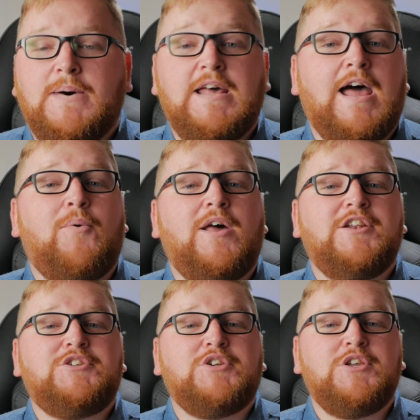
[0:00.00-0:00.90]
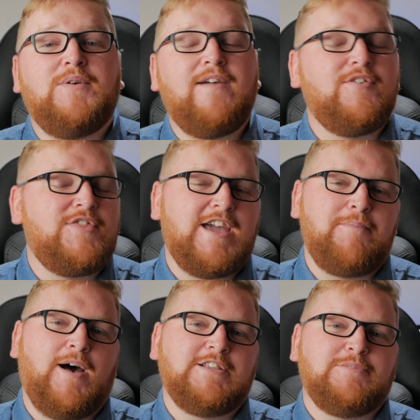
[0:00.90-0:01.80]
but I wanted to show you everything I
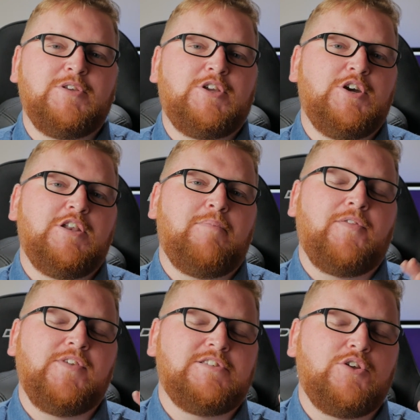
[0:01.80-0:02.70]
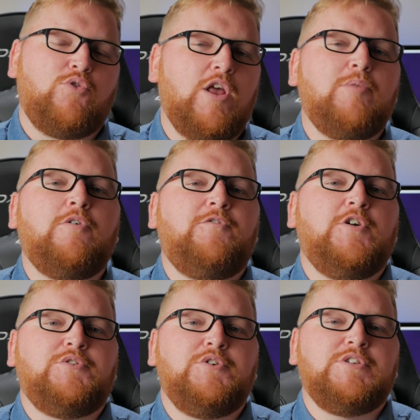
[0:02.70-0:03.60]
possibly could about these incredible
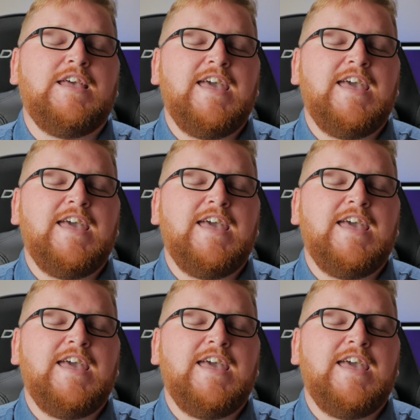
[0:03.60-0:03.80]
filters